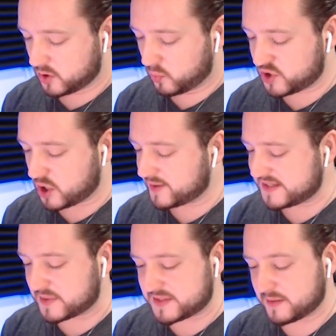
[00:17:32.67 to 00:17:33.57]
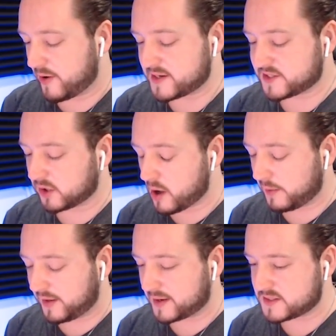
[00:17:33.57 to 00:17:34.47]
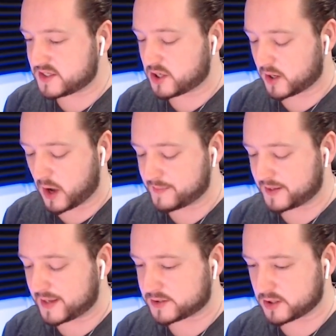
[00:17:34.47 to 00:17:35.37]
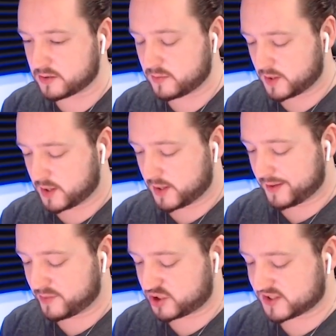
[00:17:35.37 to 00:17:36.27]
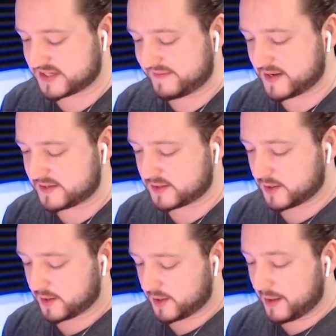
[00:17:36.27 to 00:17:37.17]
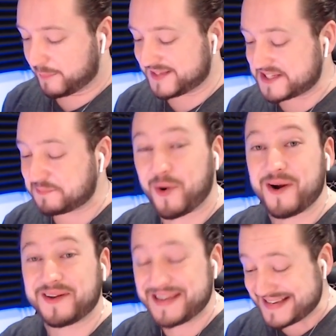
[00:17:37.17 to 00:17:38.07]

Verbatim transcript: Which honestly wasn't the greatest log because he's got Goblin Gang too. We should have saved it. But the Sparky